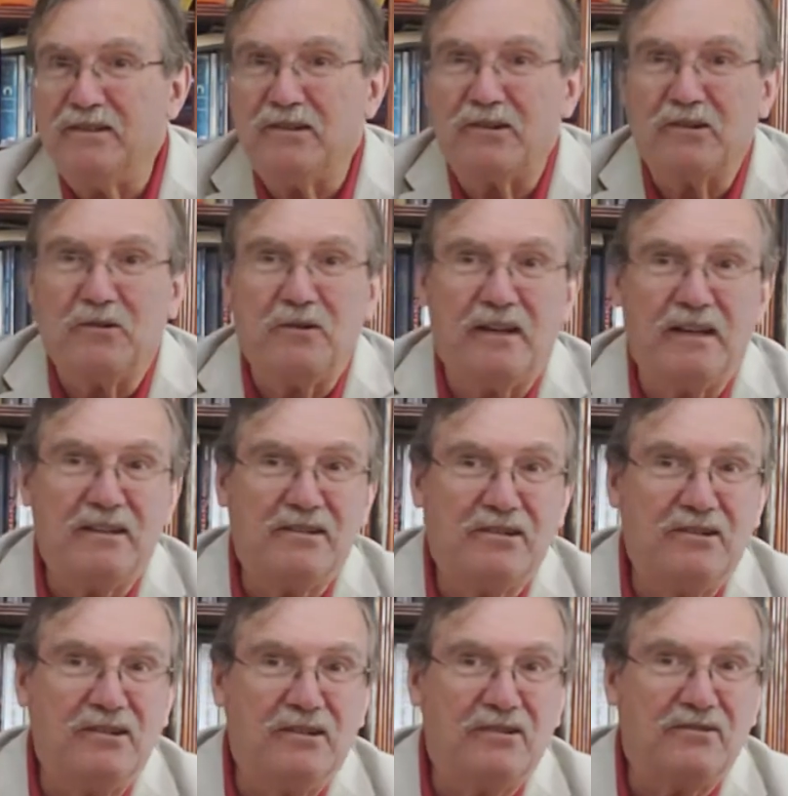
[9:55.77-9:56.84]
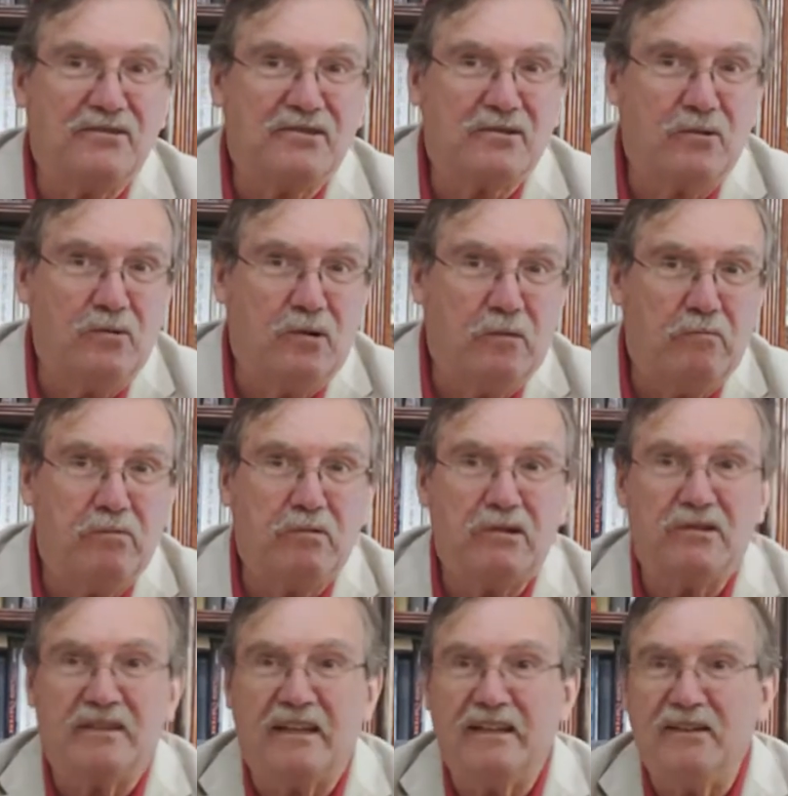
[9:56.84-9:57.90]
You're going to your school
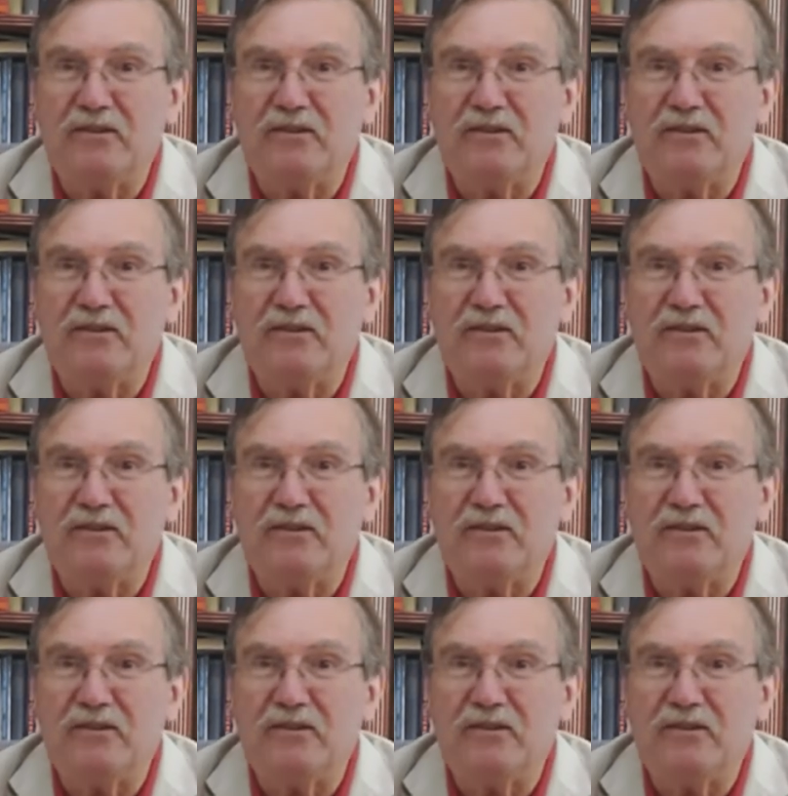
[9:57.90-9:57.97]
building.